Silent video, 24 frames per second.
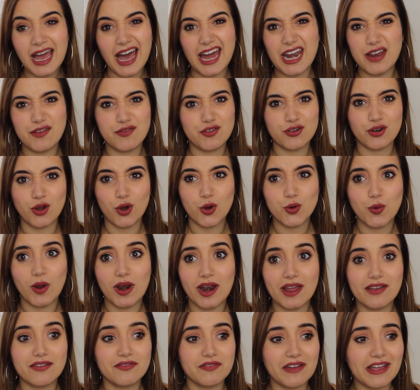and if you're an old
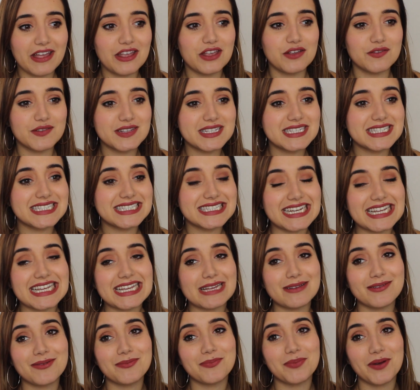one like thank you for
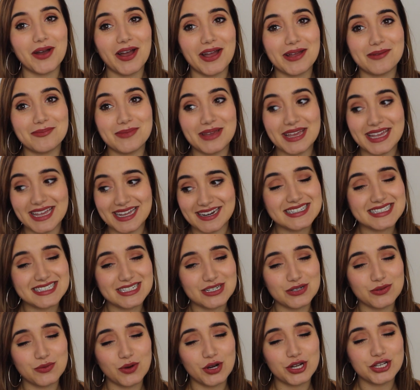sticking by me and
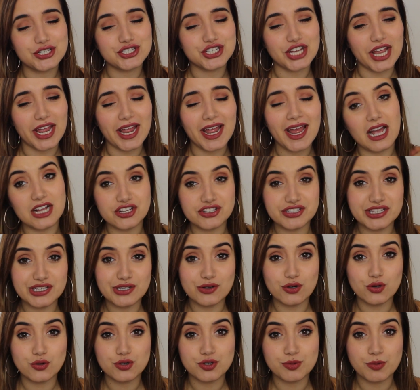still watching. I shall see
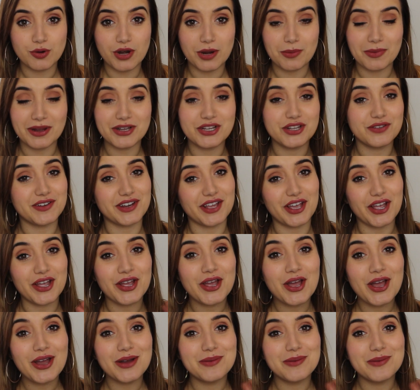you all tomorrow in my new video.